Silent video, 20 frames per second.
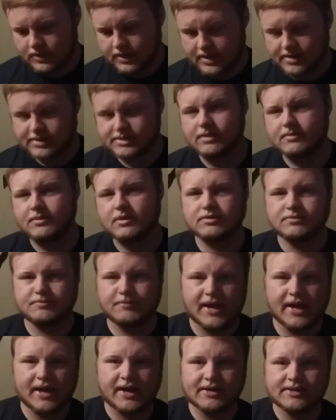catch some of those
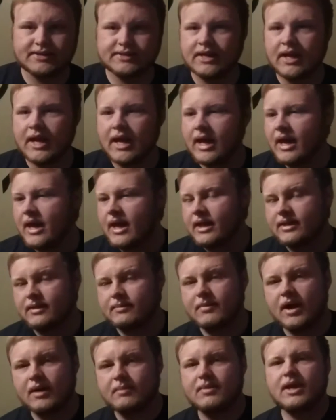bass
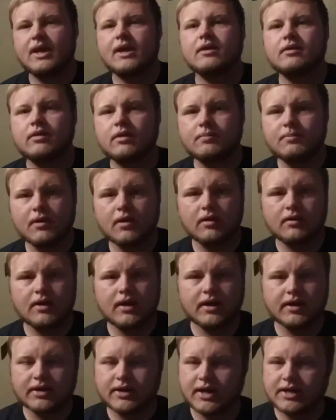that might be held up under
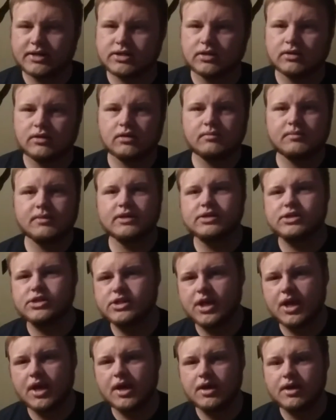there, catching a little bit of
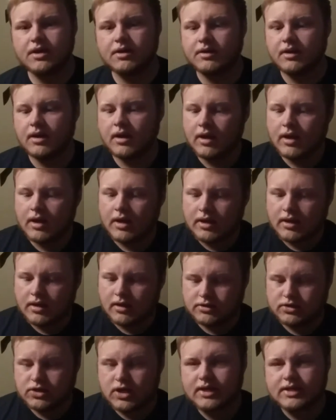shade.
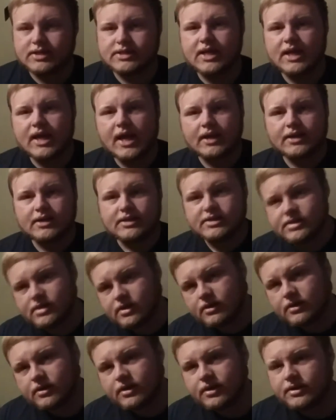They're trying to stay out of the
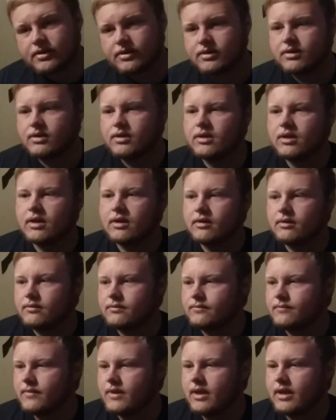sun, you
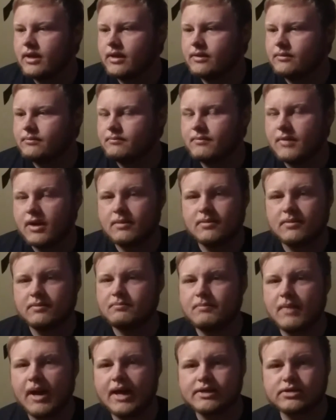know, and maybe
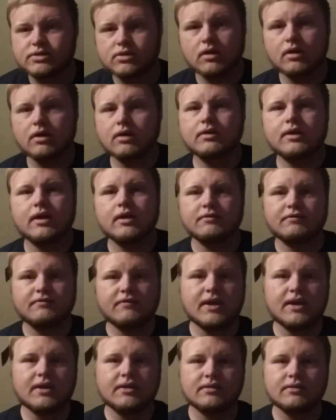bass are under there
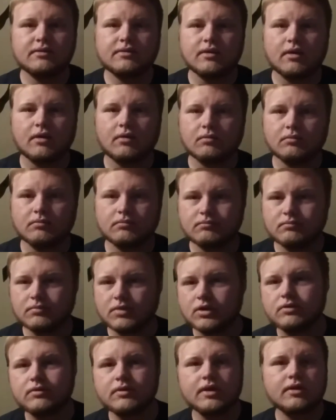feeding on
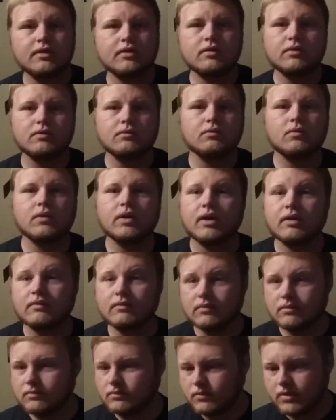bluegill and
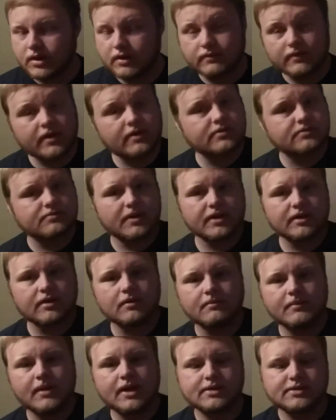whatever else may
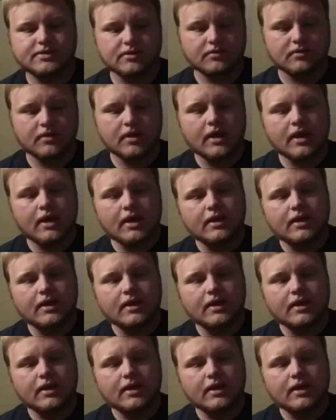come by. So